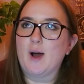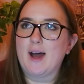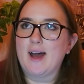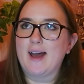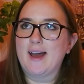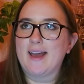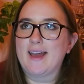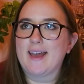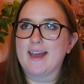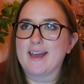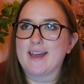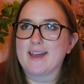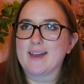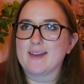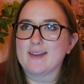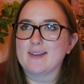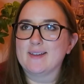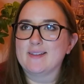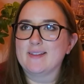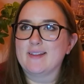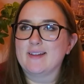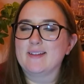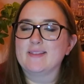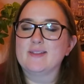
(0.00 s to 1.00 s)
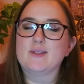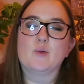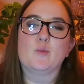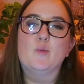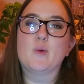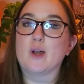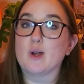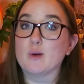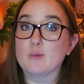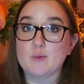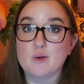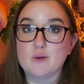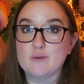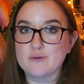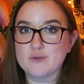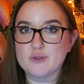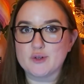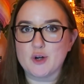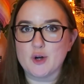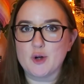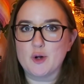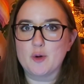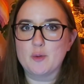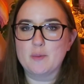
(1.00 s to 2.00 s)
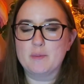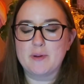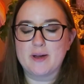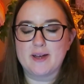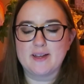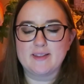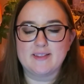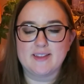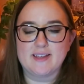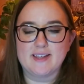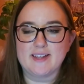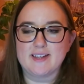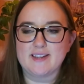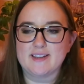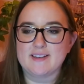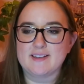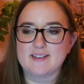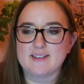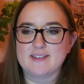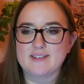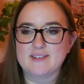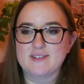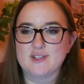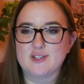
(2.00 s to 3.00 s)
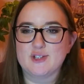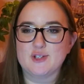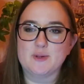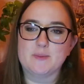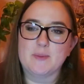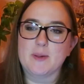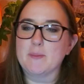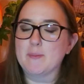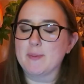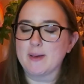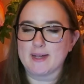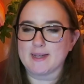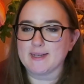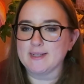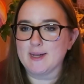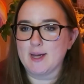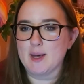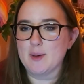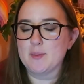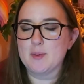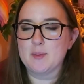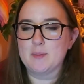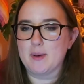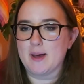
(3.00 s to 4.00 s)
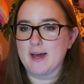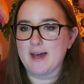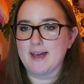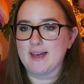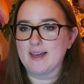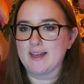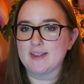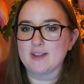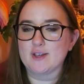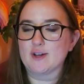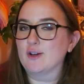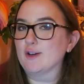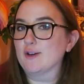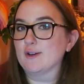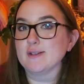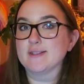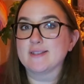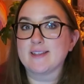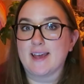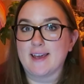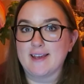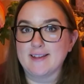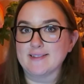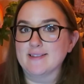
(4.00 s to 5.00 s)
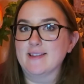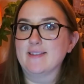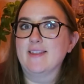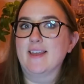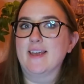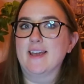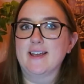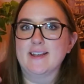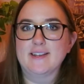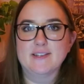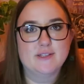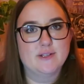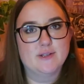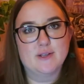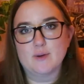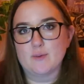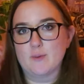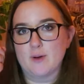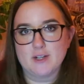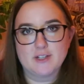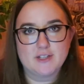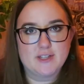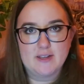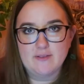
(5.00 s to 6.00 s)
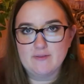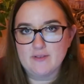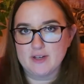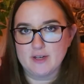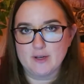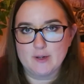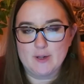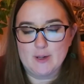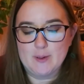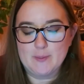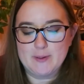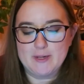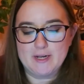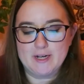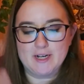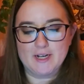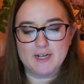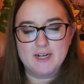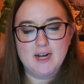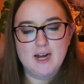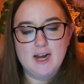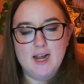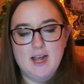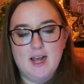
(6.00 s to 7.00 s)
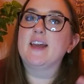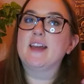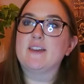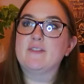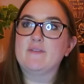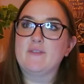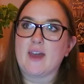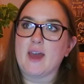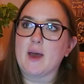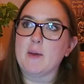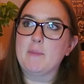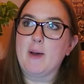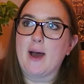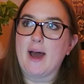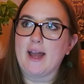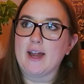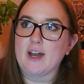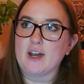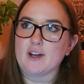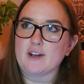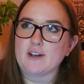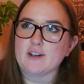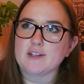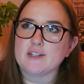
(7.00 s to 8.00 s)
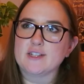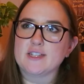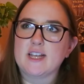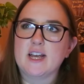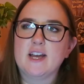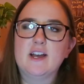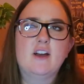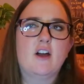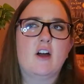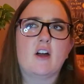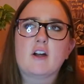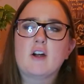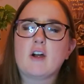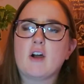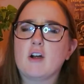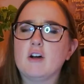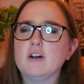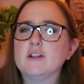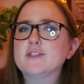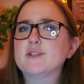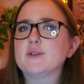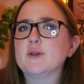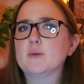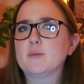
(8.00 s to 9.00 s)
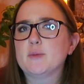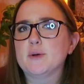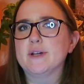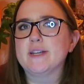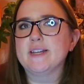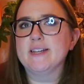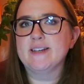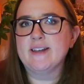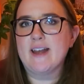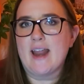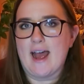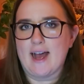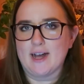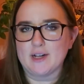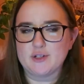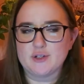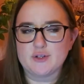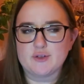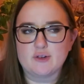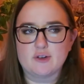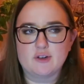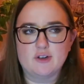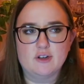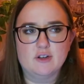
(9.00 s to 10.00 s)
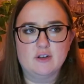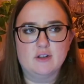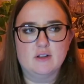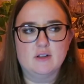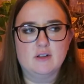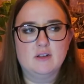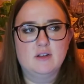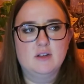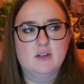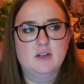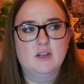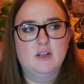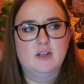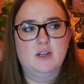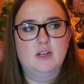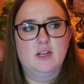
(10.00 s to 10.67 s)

why the werewolf trope, I think, should be picked up by the girls, gays, and theys. You can watch that video up here. Like, vampires are also a pretty natural